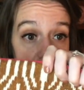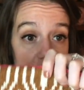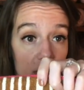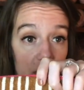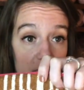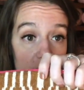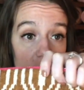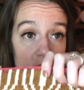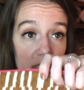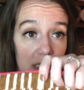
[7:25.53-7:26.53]
and she does
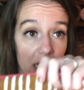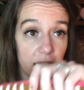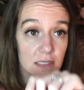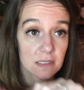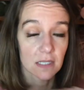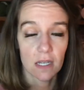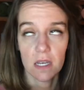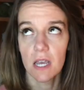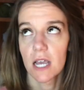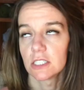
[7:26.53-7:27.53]
her own designs,
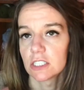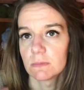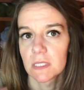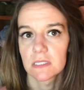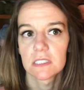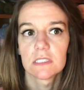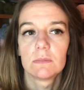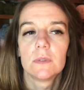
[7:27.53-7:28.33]
and she makes these